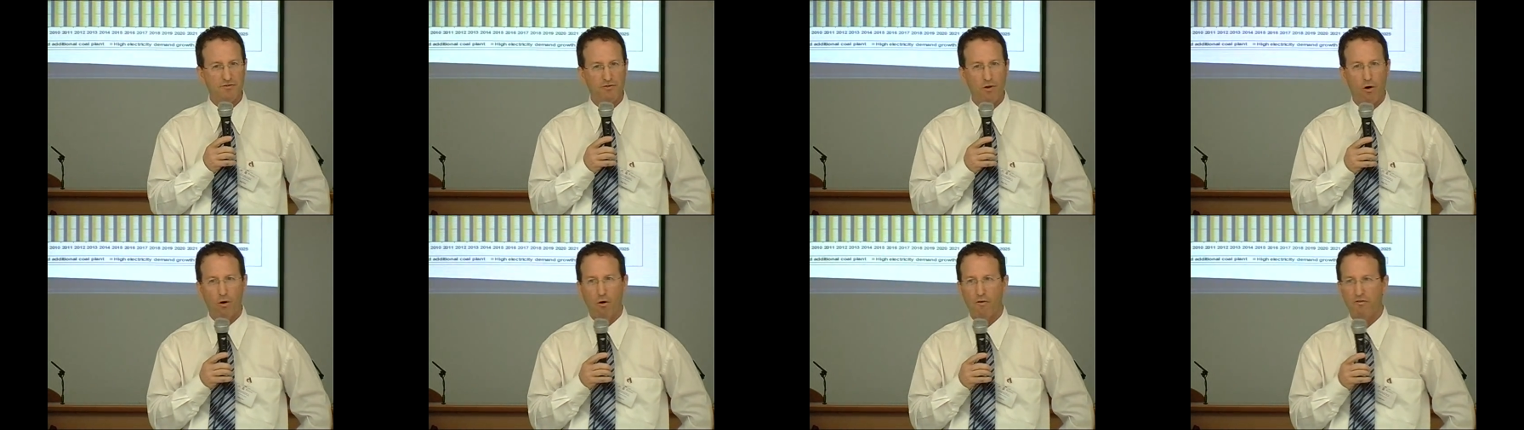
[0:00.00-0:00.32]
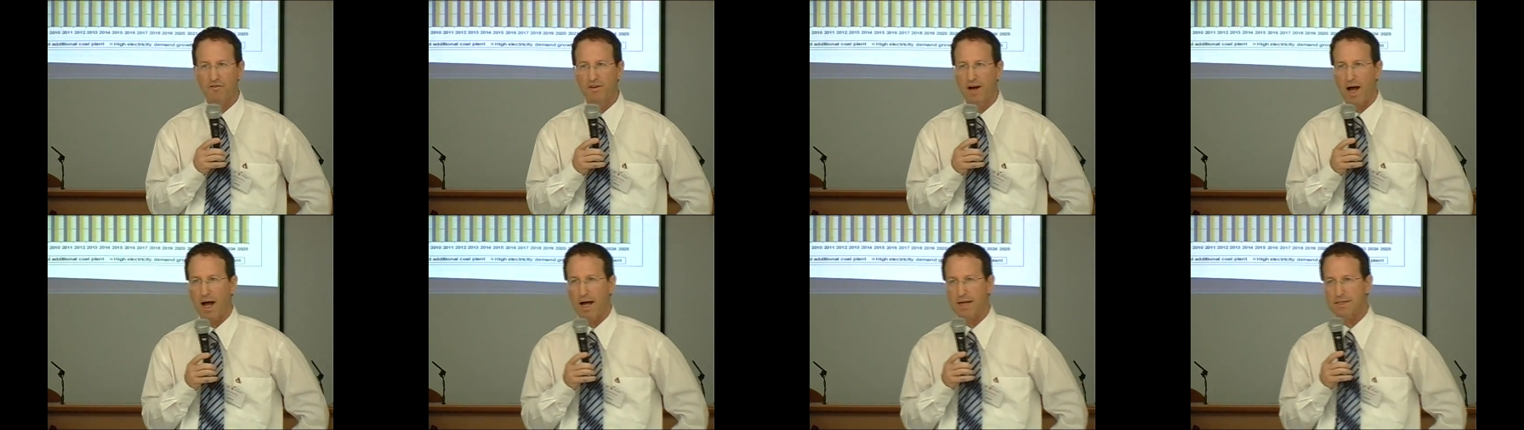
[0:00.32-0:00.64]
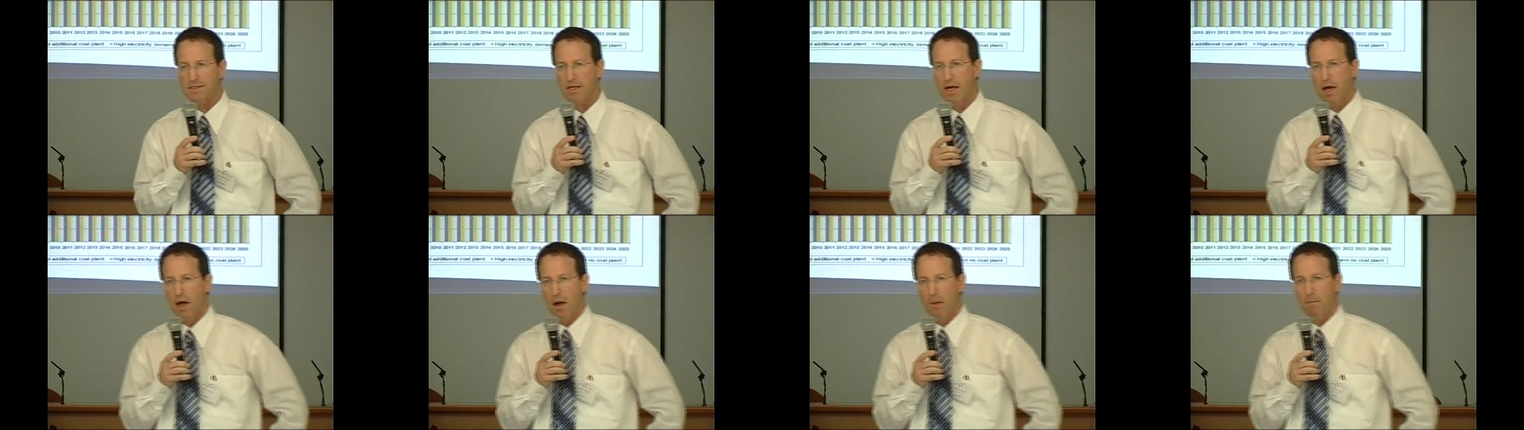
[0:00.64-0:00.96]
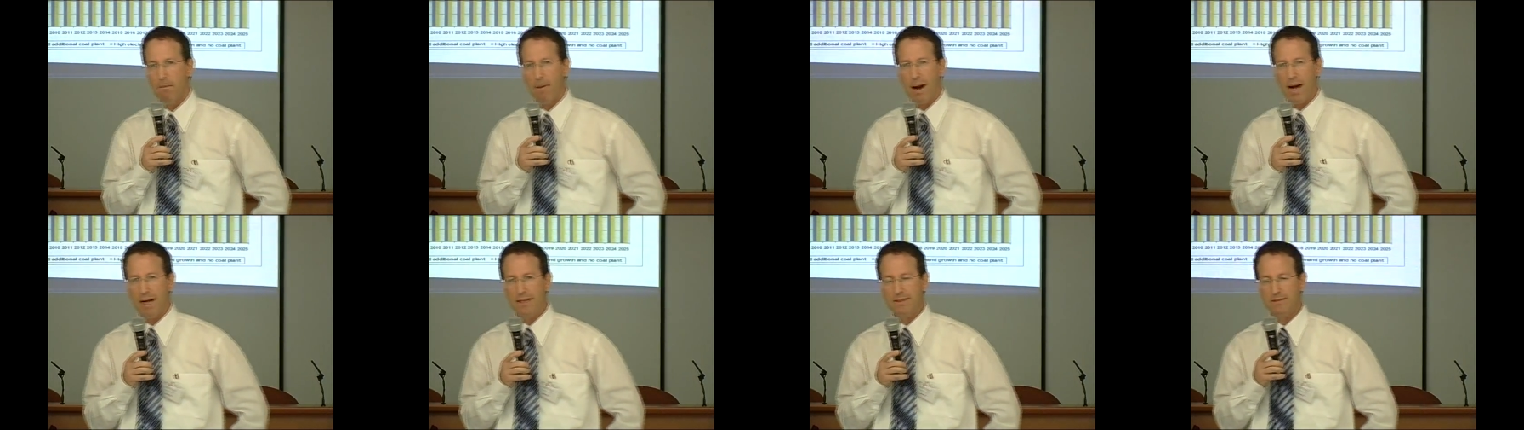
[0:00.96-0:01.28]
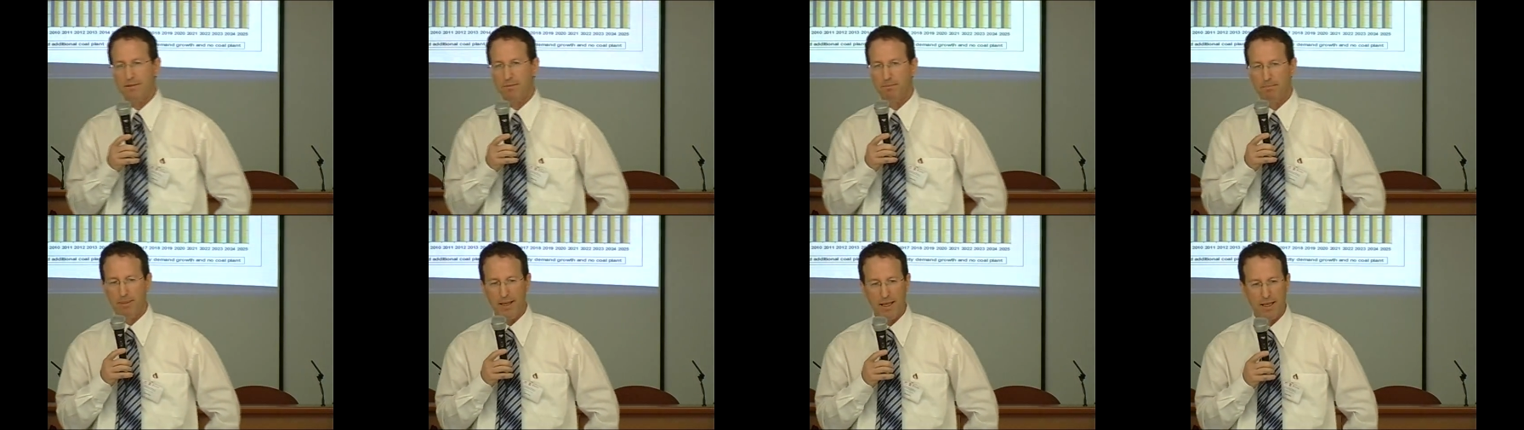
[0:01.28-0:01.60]
this flow of gas
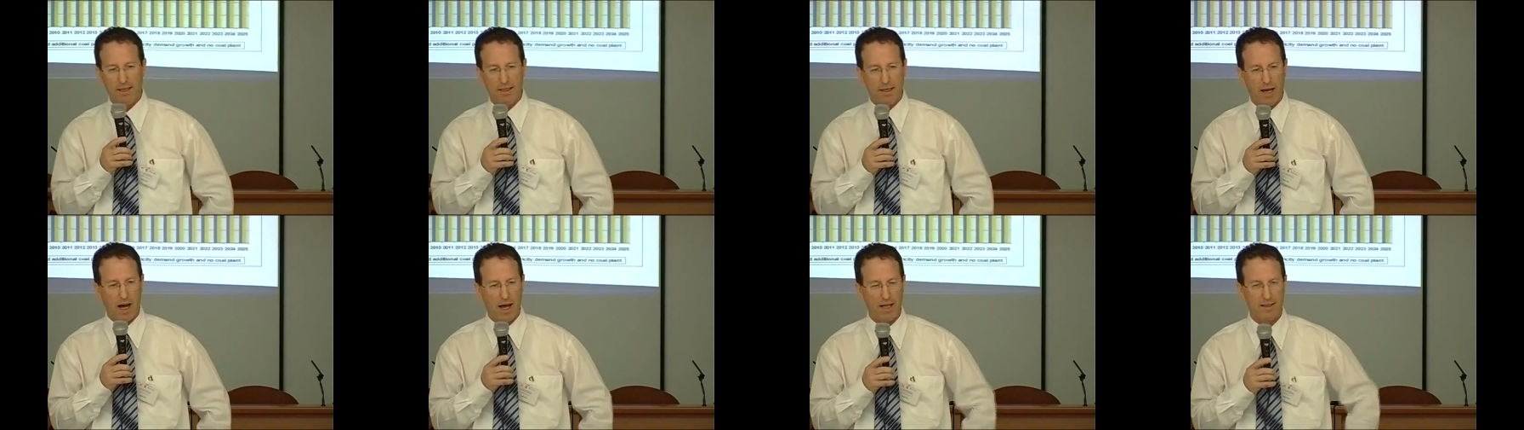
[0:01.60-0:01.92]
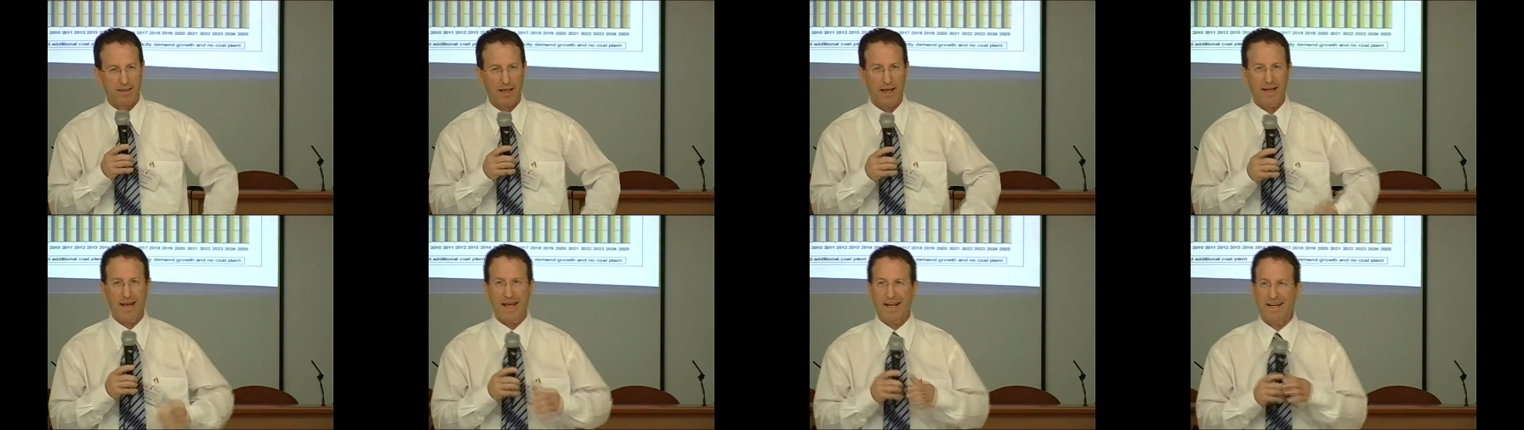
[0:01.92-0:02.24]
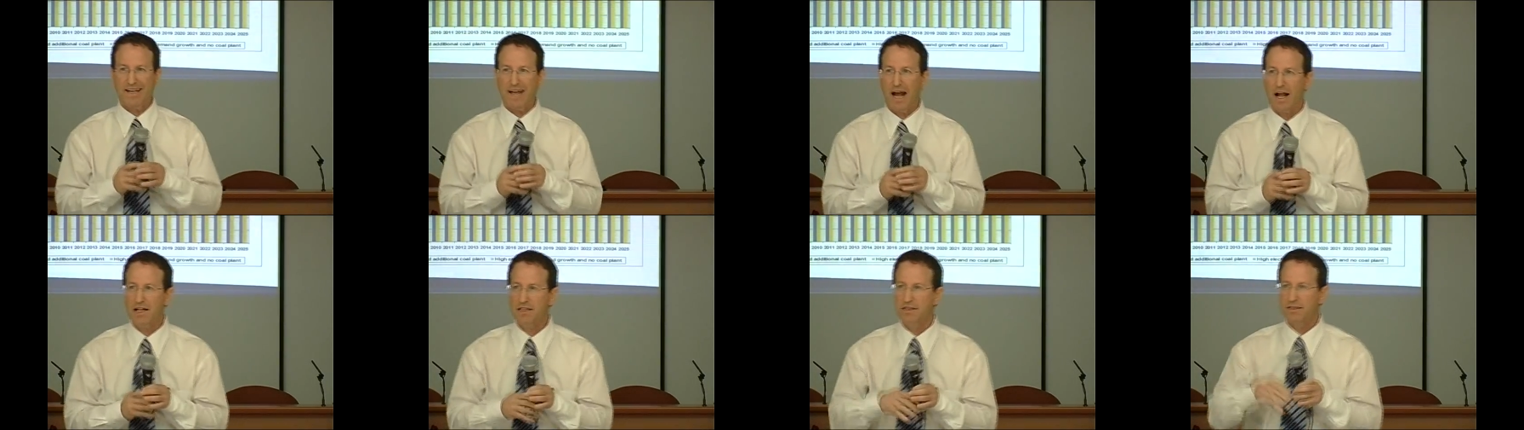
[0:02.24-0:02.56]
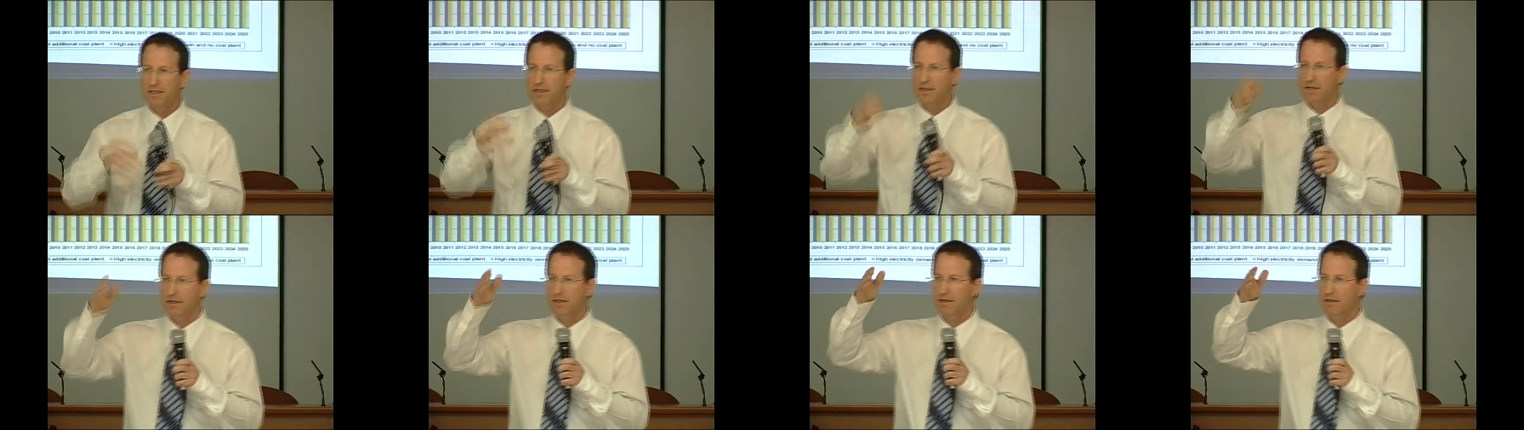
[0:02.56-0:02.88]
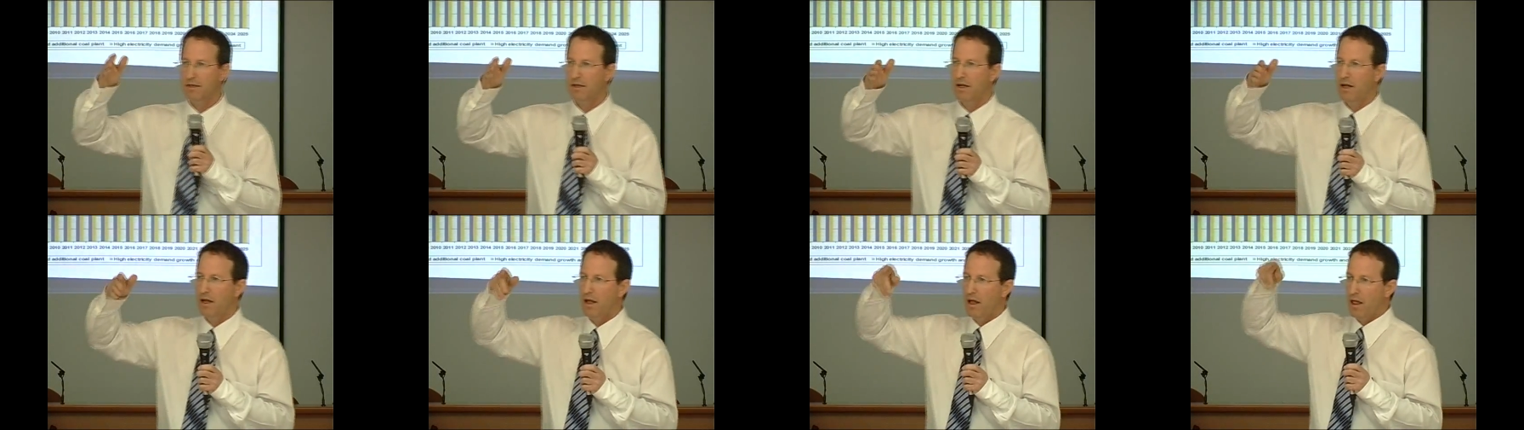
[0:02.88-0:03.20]
might be cut. In a
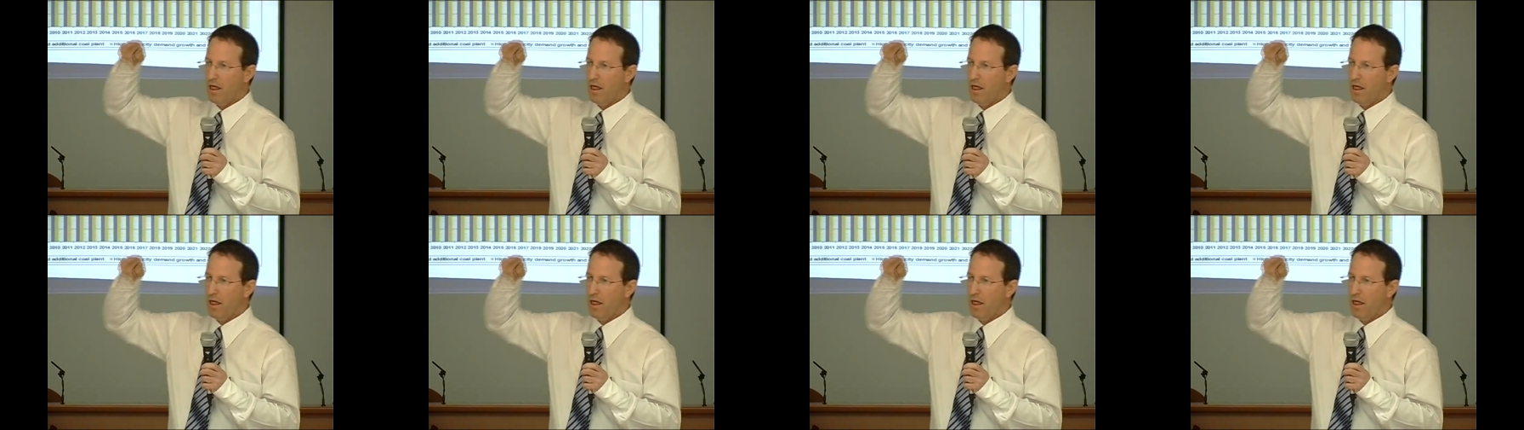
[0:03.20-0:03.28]
country